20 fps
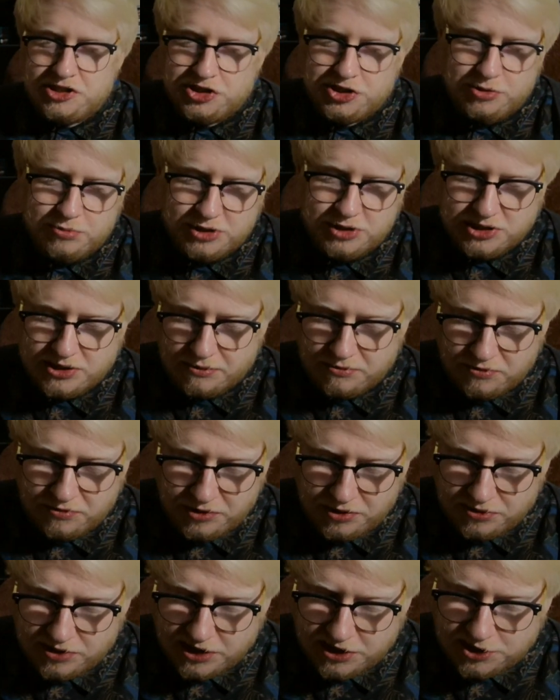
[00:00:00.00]
tubers have
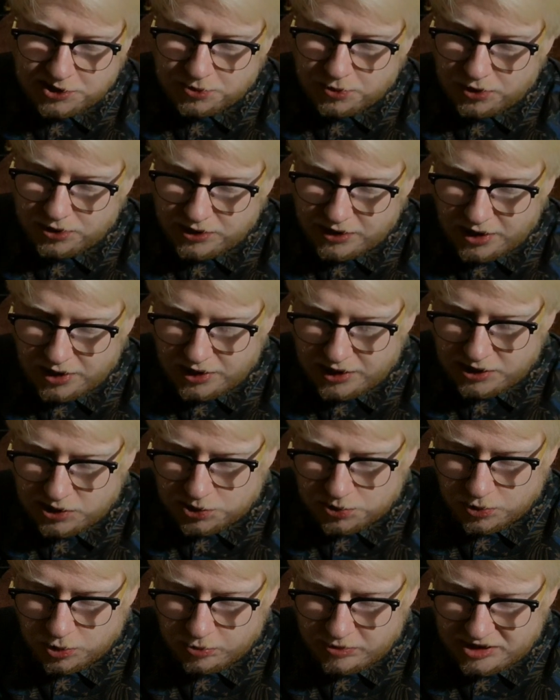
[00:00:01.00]
reviewed this one, their
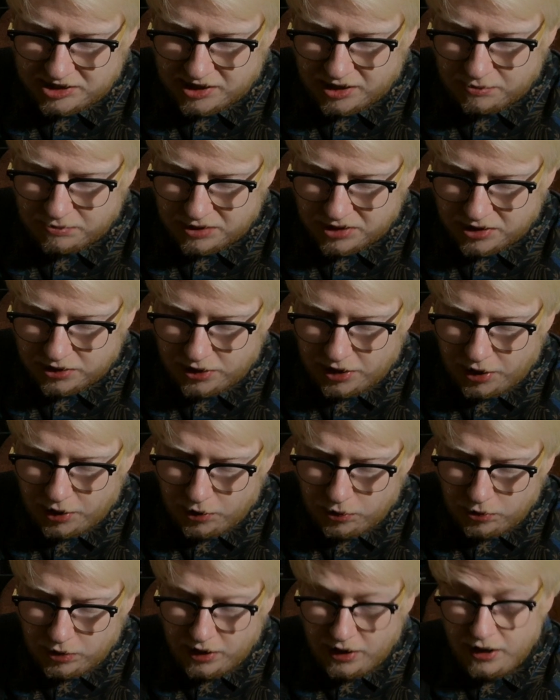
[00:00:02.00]
links will be down
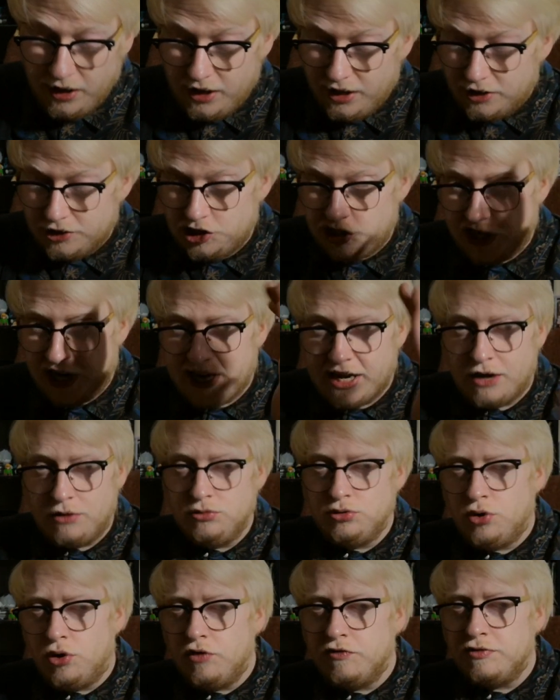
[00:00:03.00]
below. Check
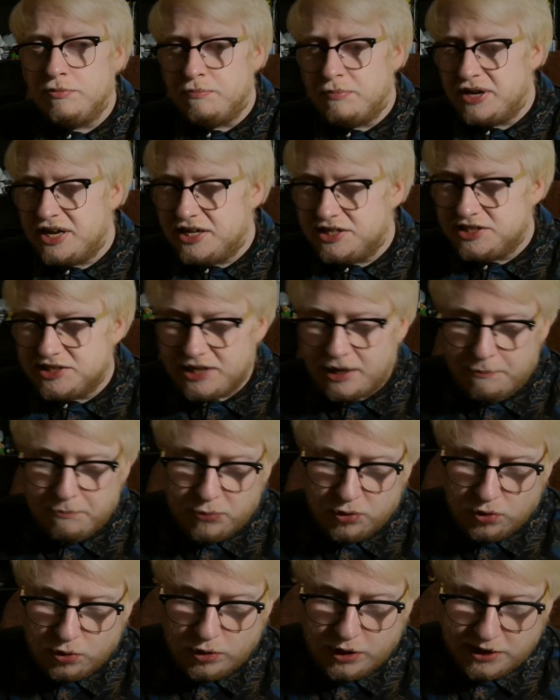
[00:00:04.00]
out Northern Beer
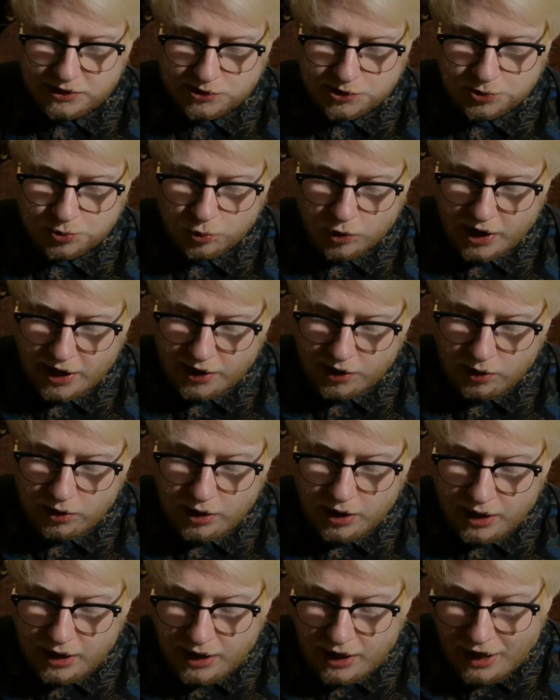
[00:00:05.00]
Temple as
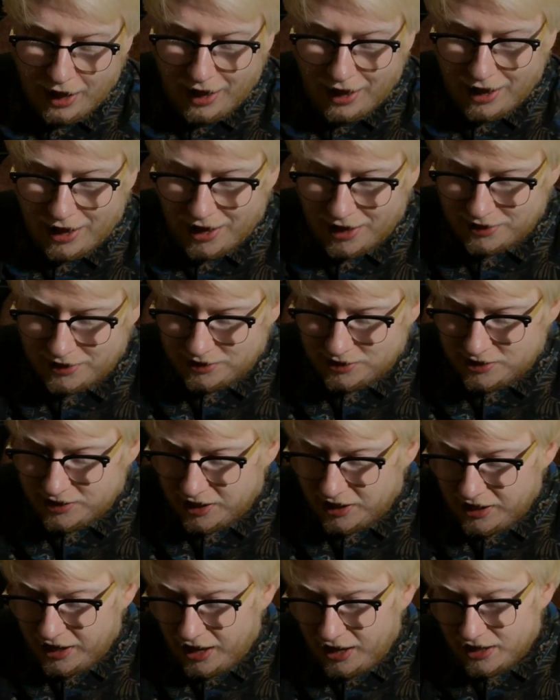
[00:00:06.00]
well. And
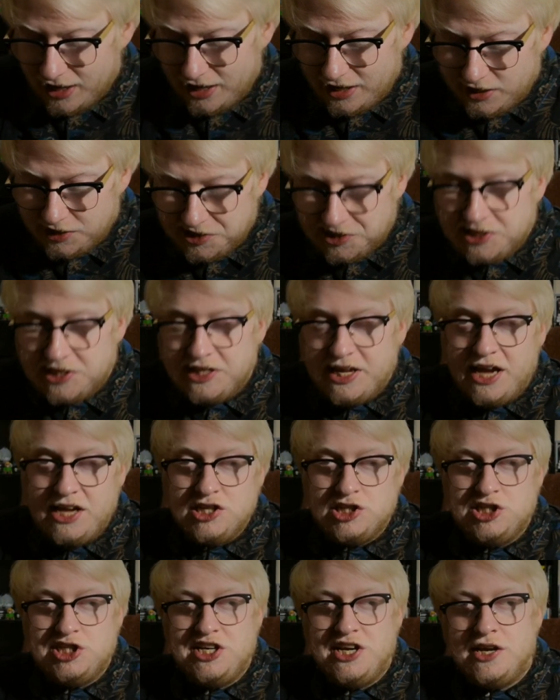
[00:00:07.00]
yeah, here's to
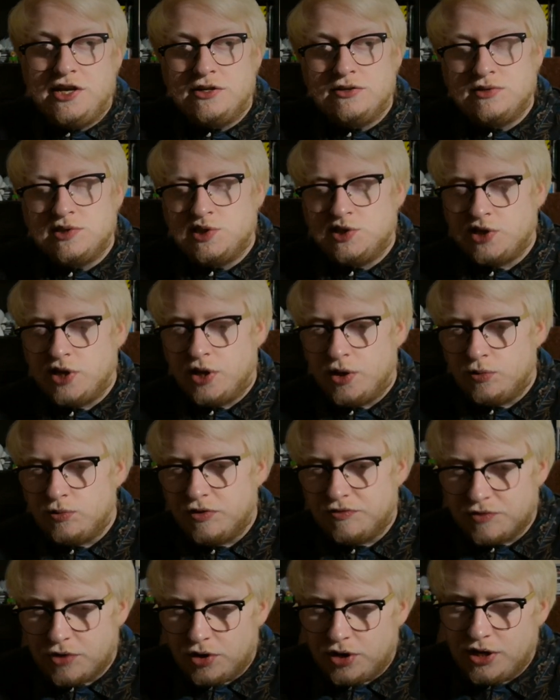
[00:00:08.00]
next year. So
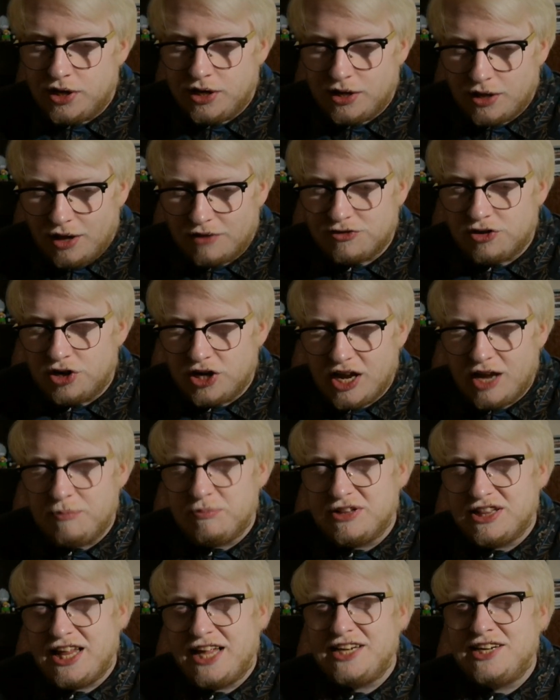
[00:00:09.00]
I've got to get
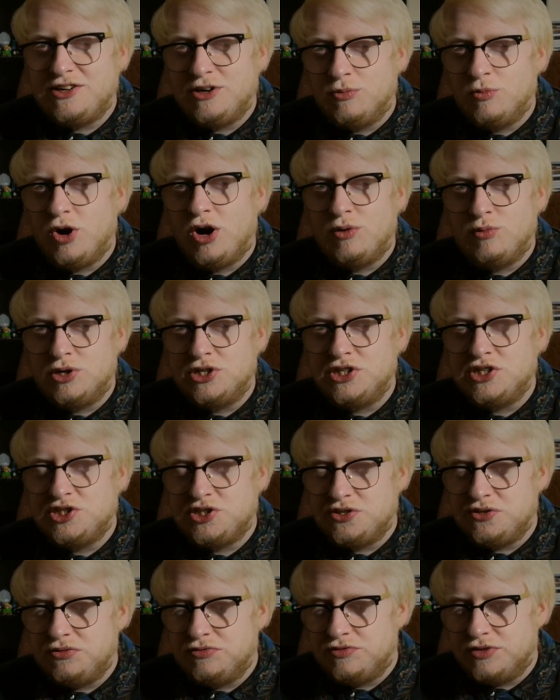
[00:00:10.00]
planning on what I want
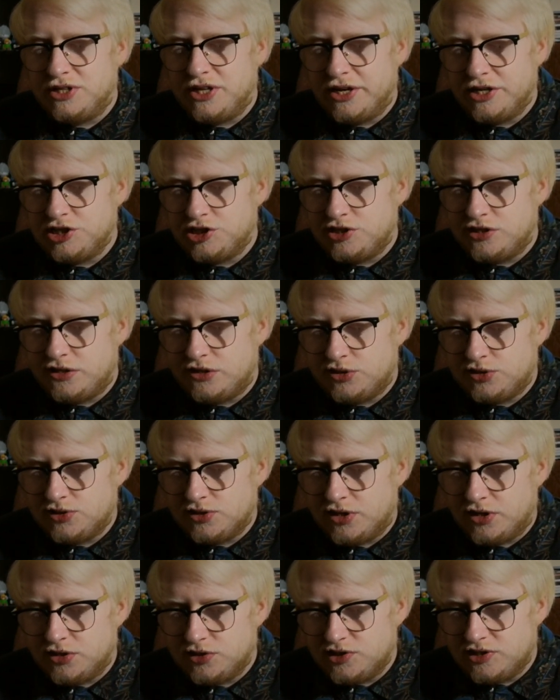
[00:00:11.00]
to do for next year's
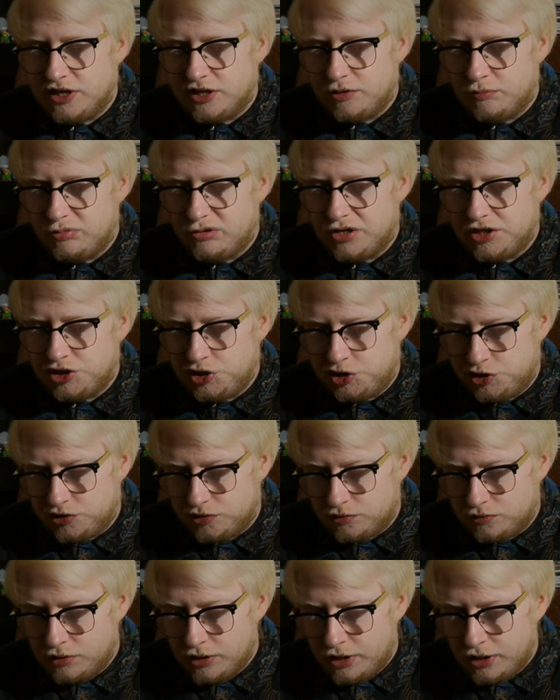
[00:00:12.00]
celebration